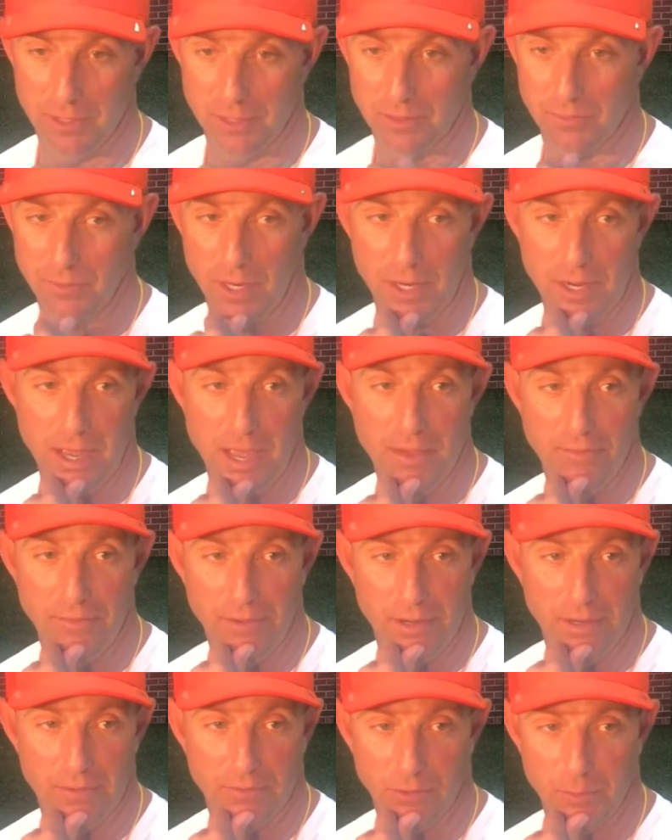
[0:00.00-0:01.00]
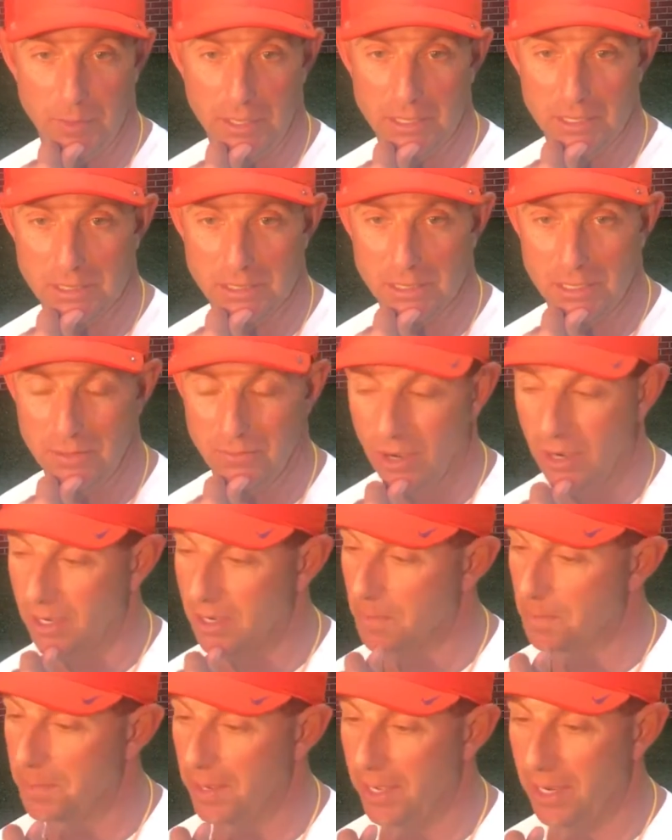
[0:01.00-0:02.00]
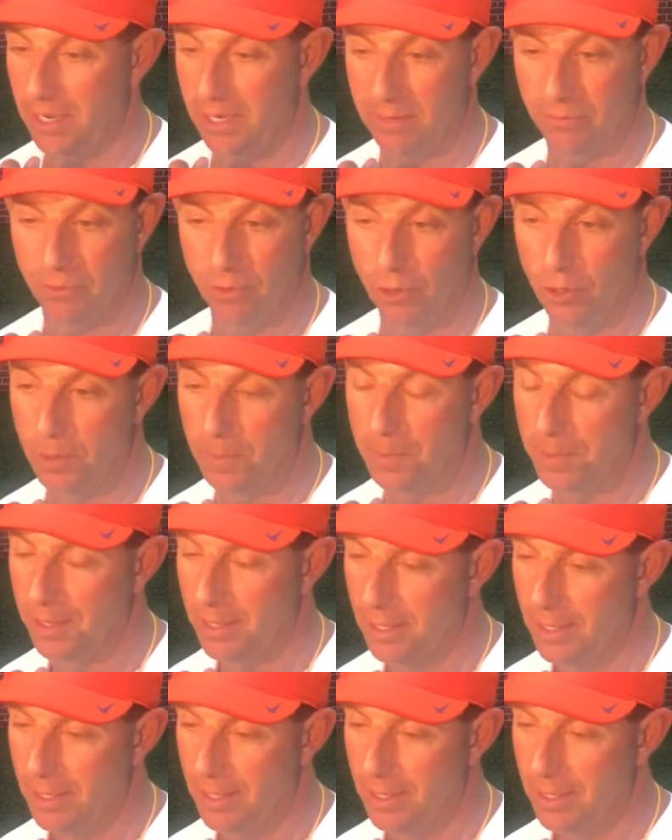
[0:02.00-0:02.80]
That's very evident for me to see. Very competitive group.